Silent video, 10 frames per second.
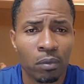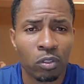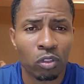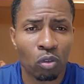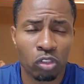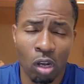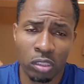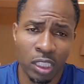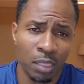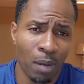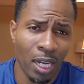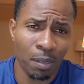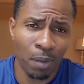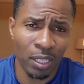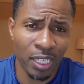Don't talk to anybody
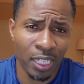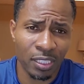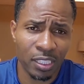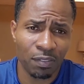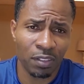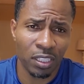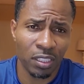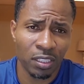about negativity.